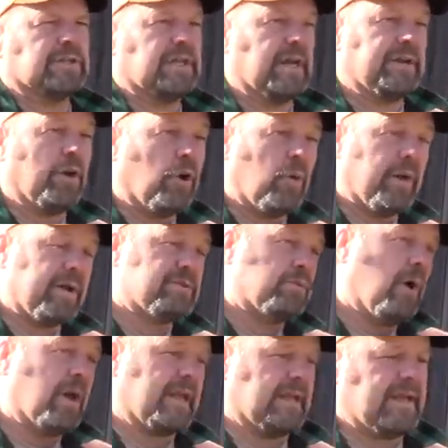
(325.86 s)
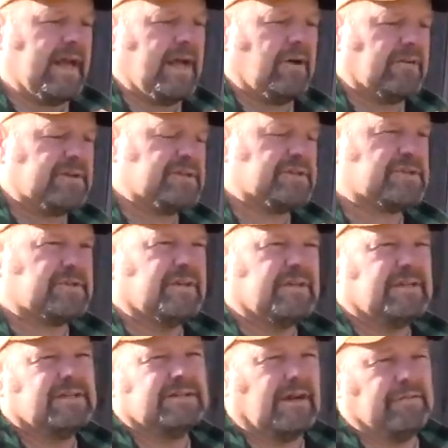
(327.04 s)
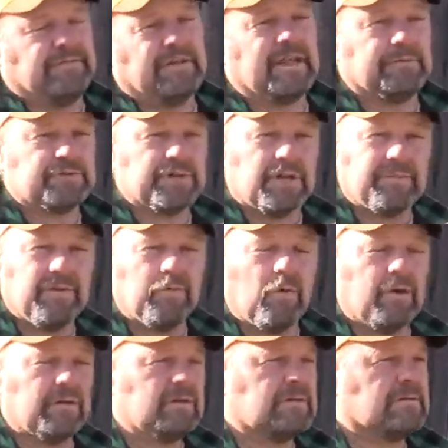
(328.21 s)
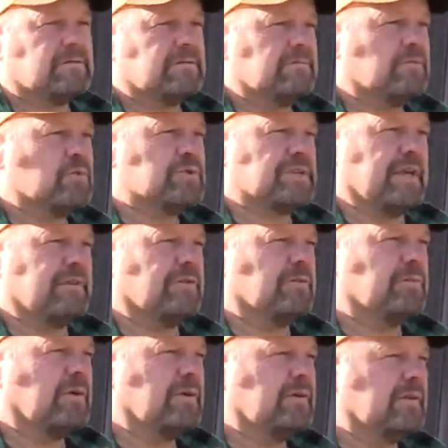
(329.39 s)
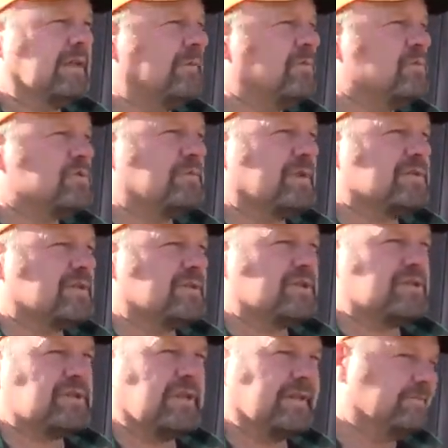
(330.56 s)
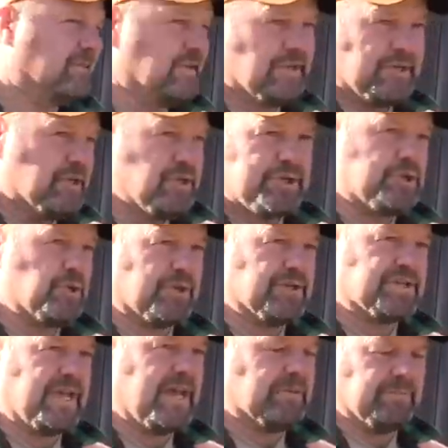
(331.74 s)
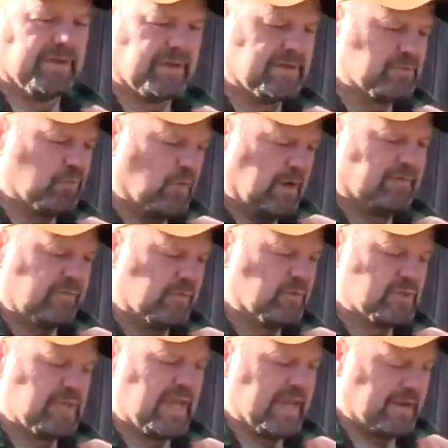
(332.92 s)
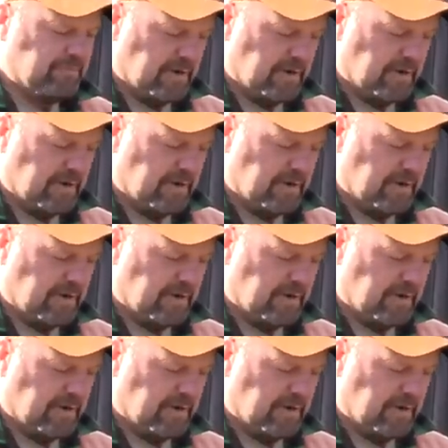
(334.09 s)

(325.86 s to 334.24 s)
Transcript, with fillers: did I know when I was walking down, I just I figured it was going to be one moose antler, but that moose must have just like shook his head because one of them was laying